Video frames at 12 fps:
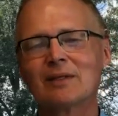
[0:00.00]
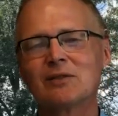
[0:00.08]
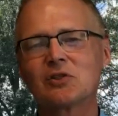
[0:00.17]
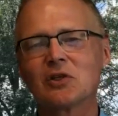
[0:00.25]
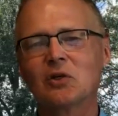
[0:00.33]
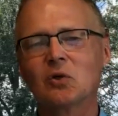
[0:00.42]

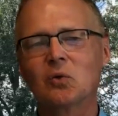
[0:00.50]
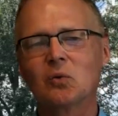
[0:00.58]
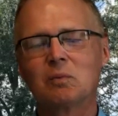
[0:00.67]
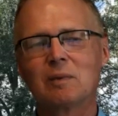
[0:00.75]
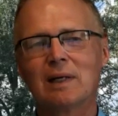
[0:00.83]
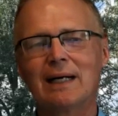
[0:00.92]

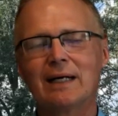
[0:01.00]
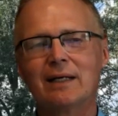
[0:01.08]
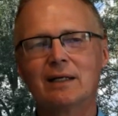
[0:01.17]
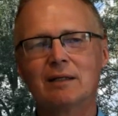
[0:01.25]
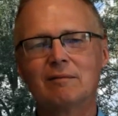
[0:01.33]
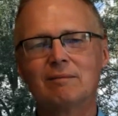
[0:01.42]
So
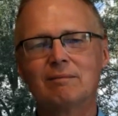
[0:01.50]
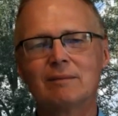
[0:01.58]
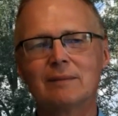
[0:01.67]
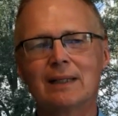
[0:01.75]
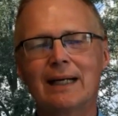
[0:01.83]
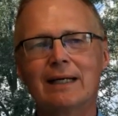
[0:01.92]
I
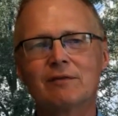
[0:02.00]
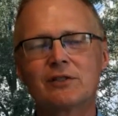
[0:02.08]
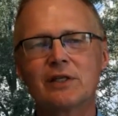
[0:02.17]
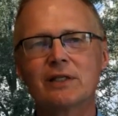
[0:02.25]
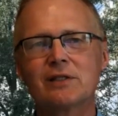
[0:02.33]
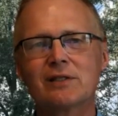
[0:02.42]
have
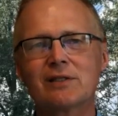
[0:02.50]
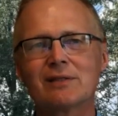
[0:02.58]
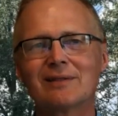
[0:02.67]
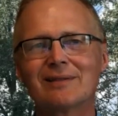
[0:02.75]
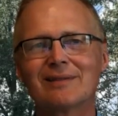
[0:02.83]
since